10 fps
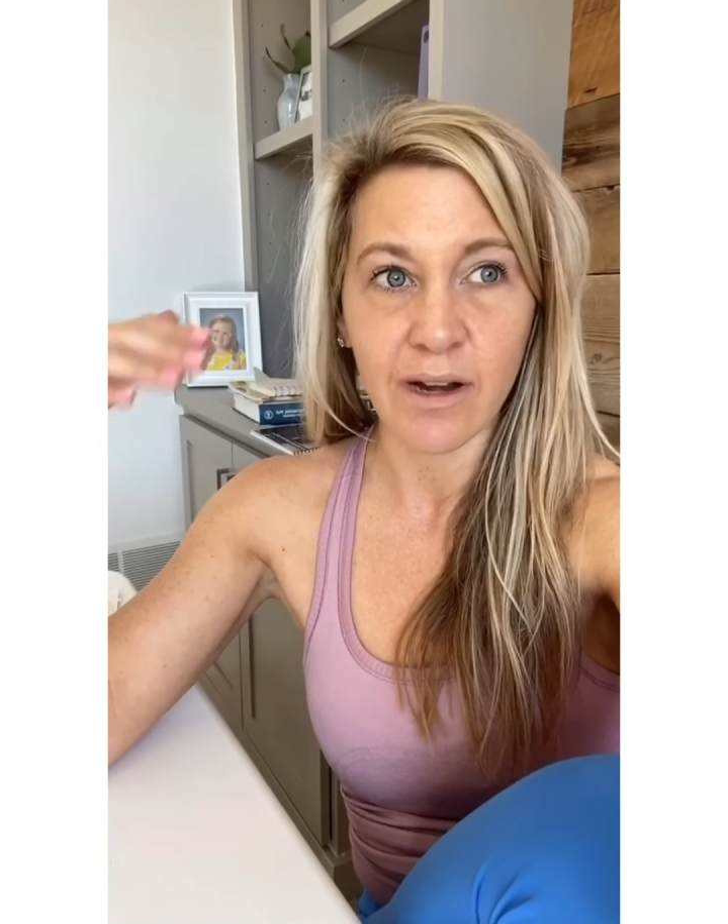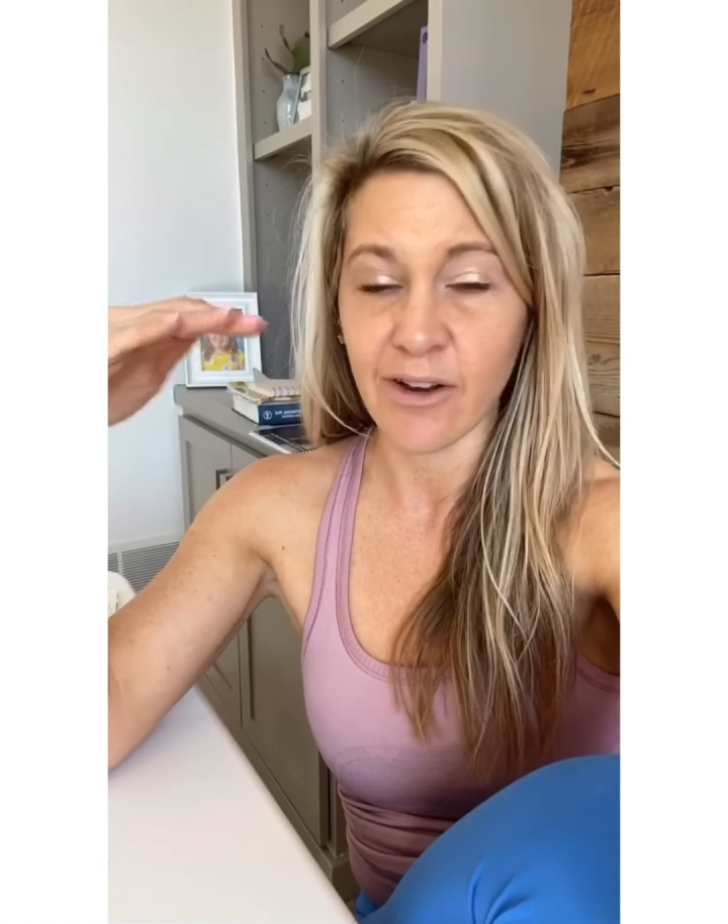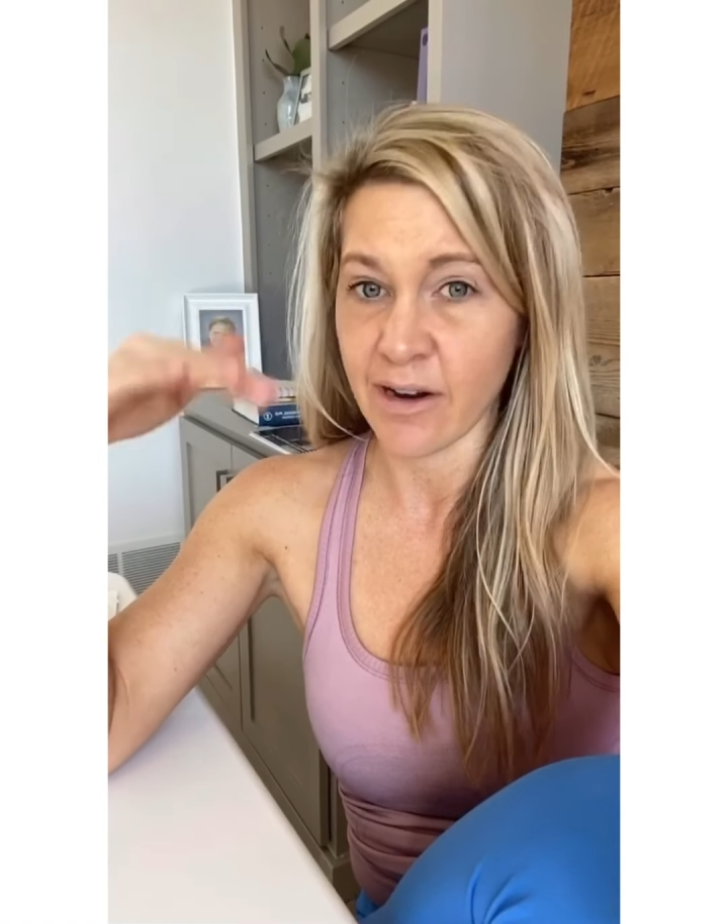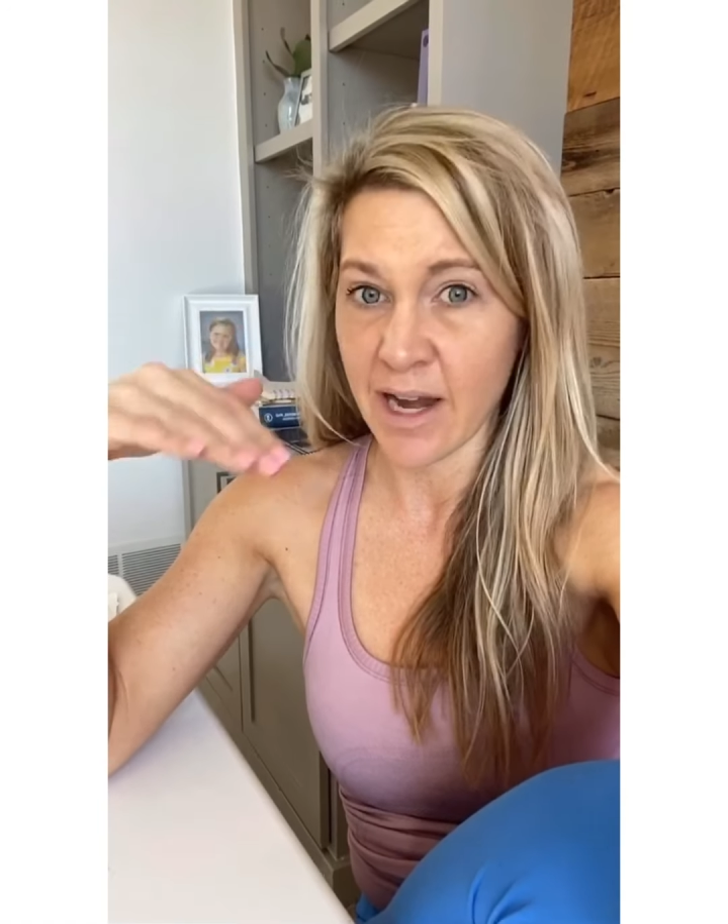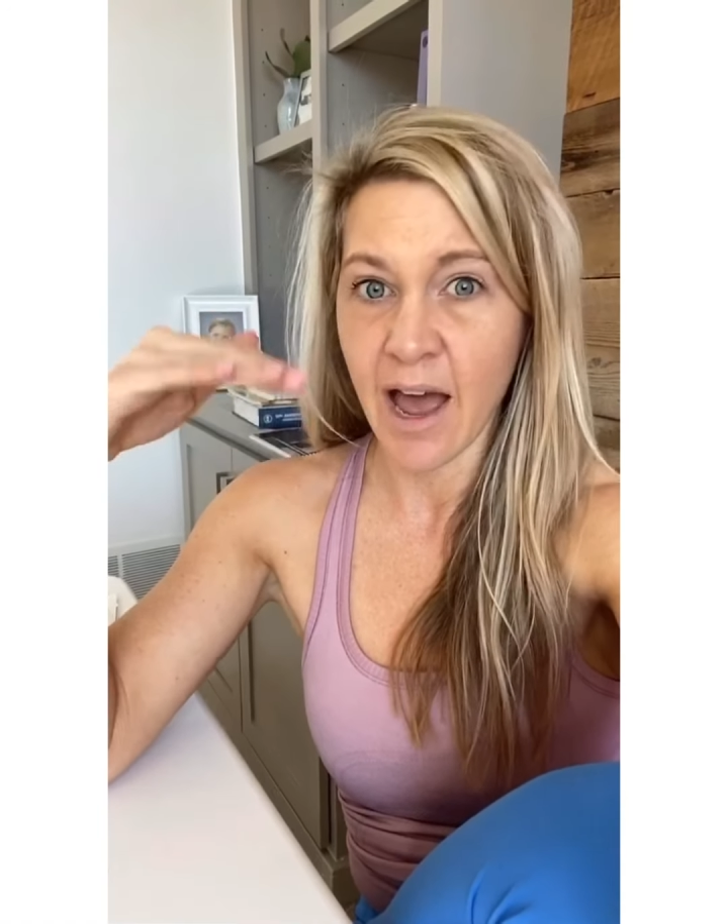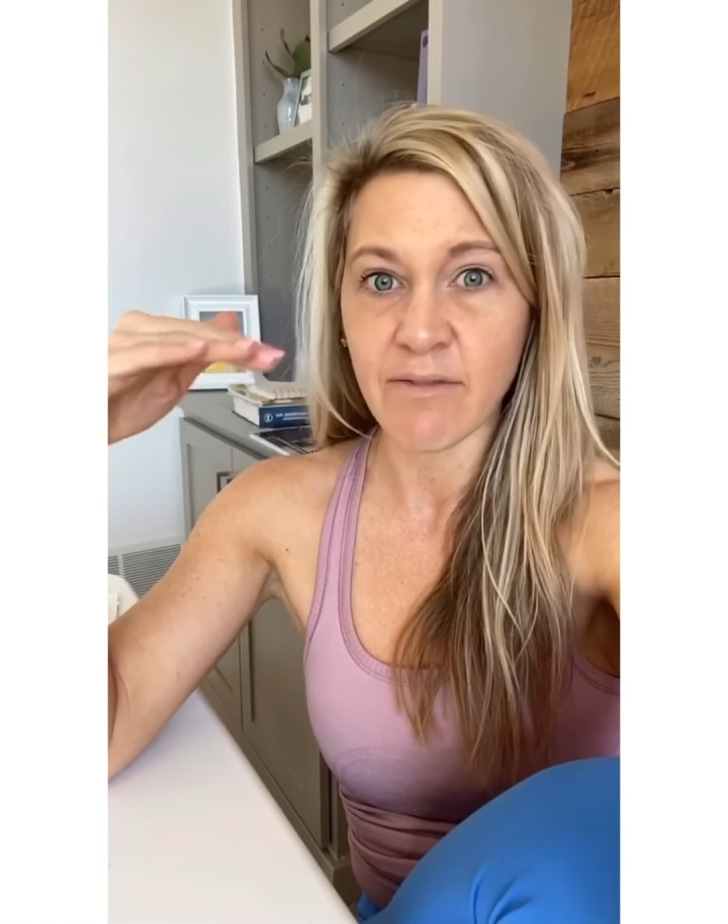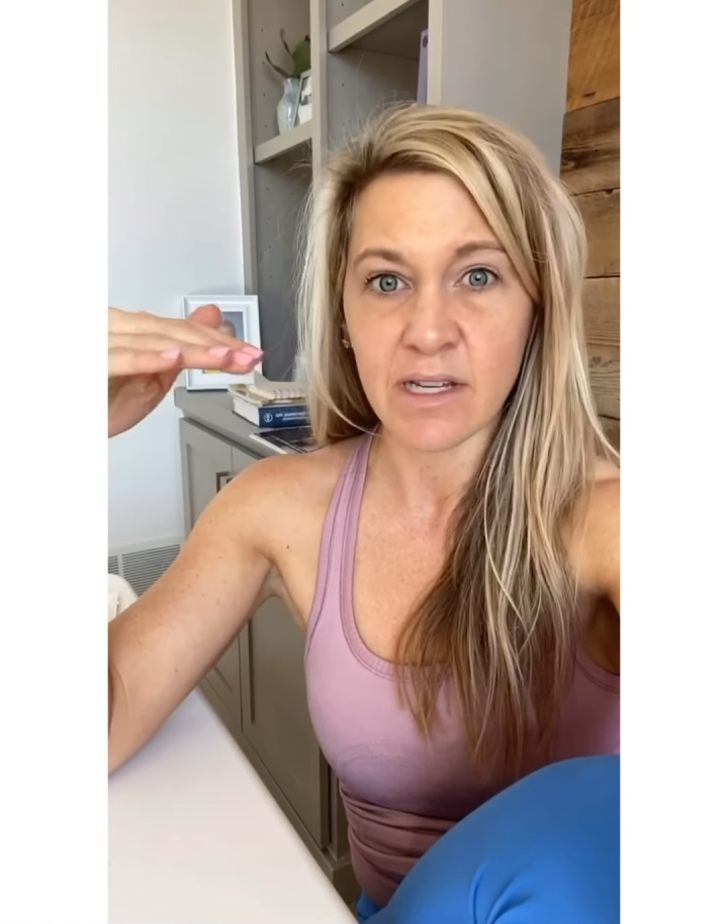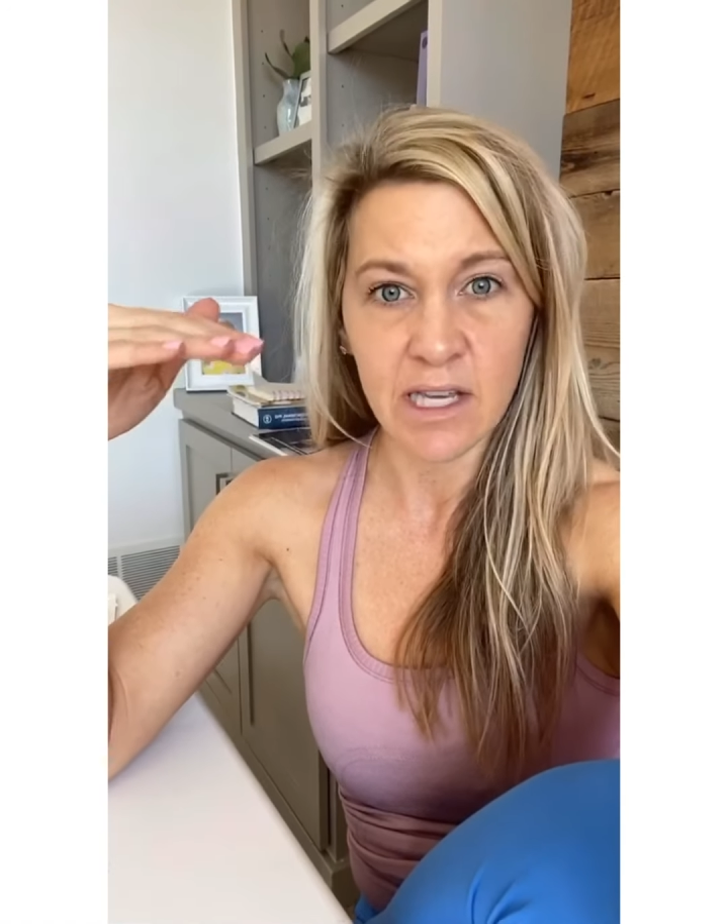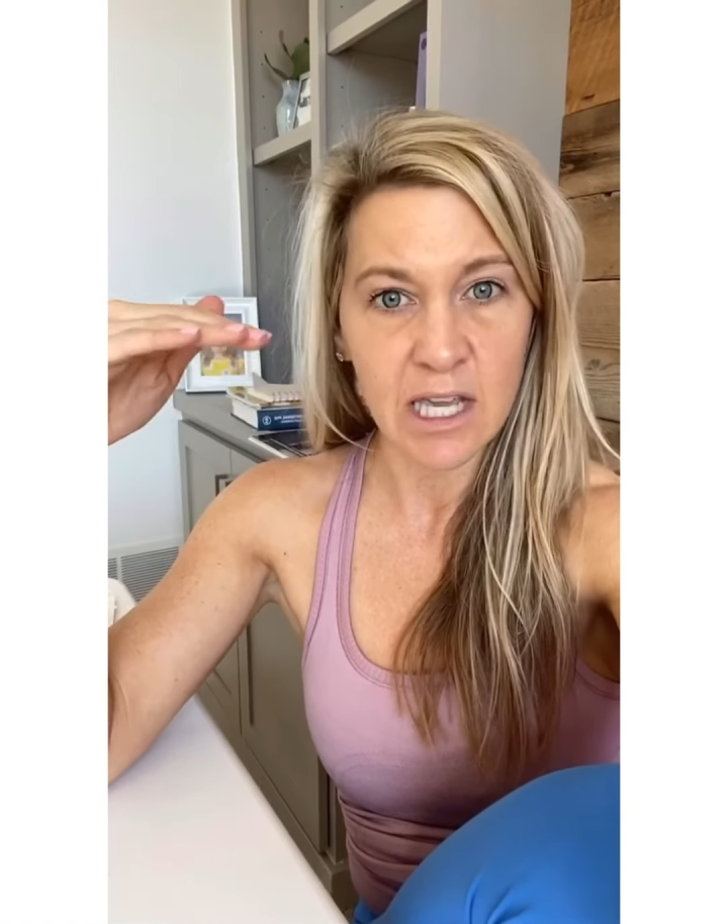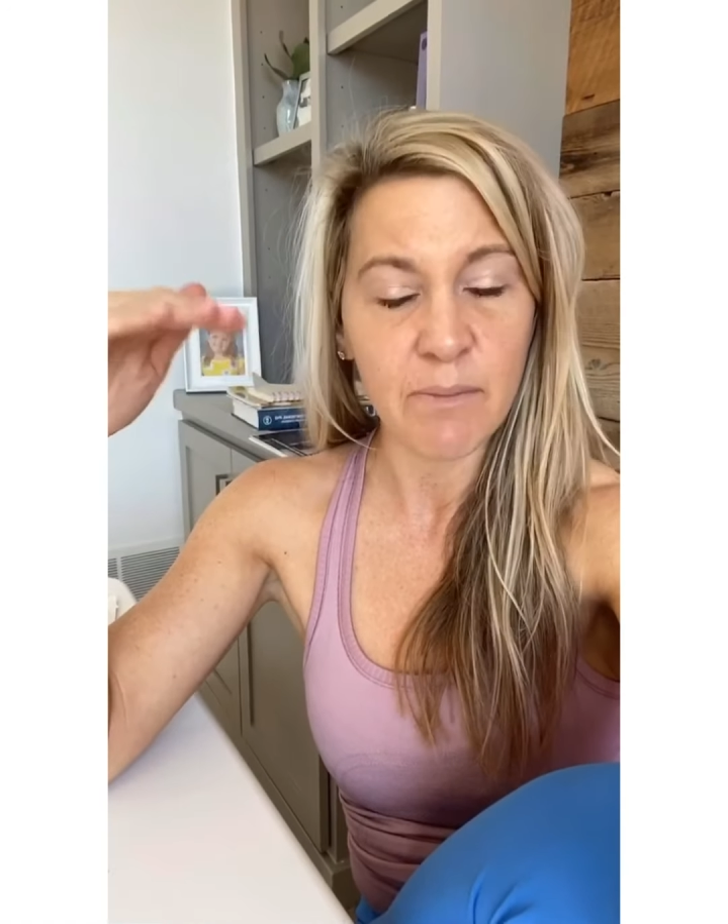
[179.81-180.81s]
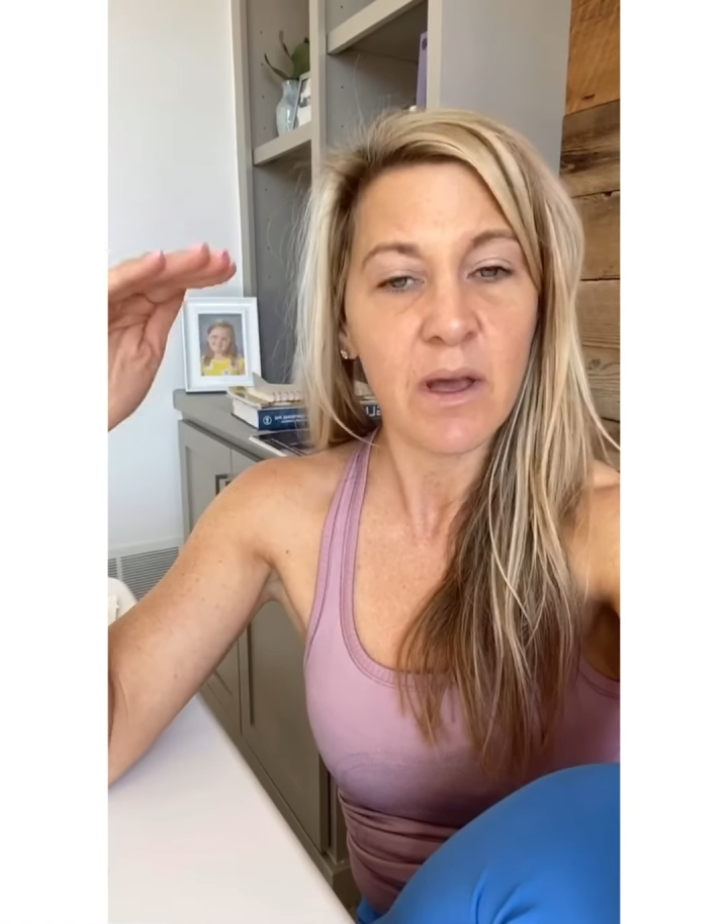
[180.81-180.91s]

You're going to have to keep